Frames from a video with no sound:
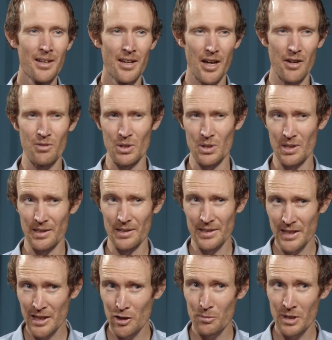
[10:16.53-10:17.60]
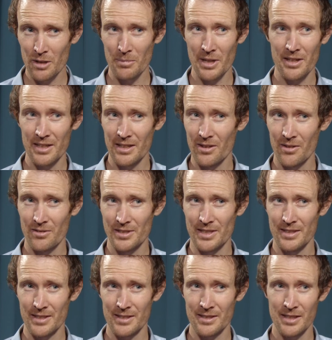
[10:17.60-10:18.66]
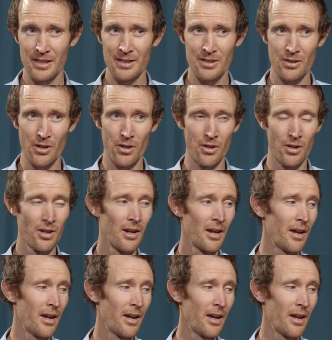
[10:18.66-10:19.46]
I've learned a little bit about Echo 360, so